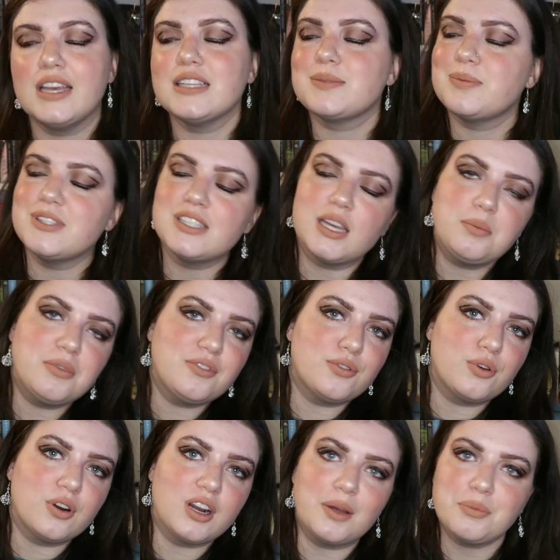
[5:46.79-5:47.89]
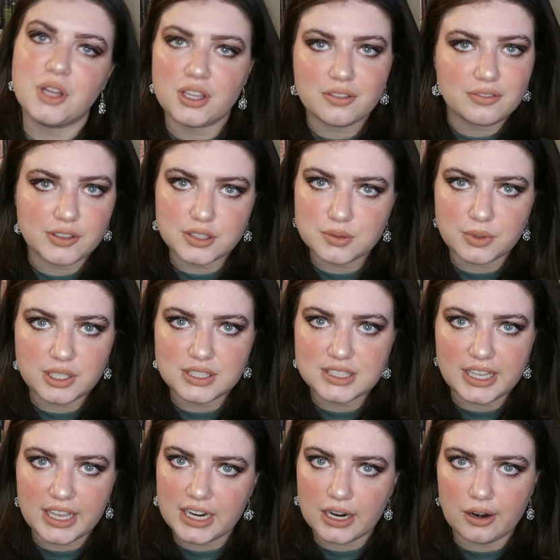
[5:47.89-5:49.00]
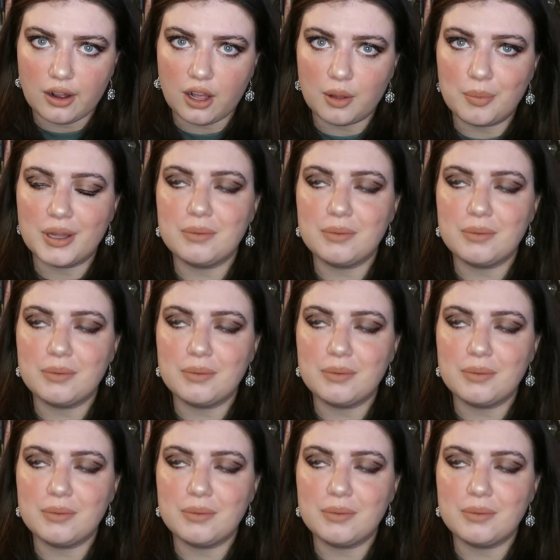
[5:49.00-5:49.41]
It's been said before, I'm not the first one to say it at all,